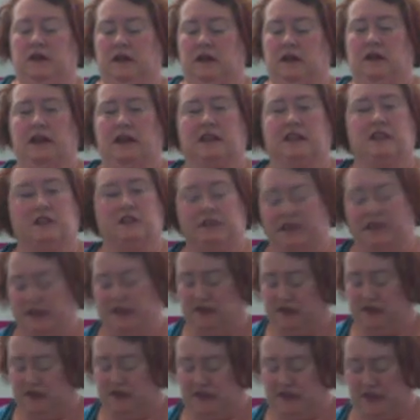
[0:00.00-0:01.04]
That's the
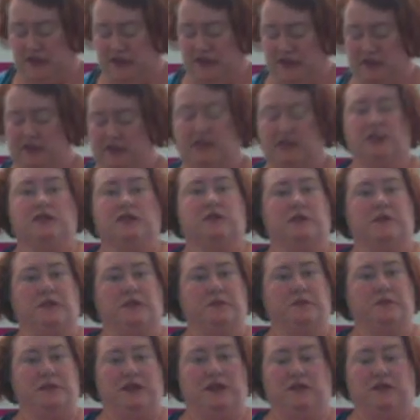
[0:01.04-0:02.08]
regular size. Here's what the
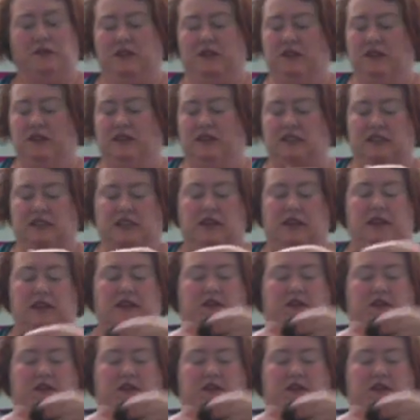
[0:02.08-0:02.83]
big one looks like.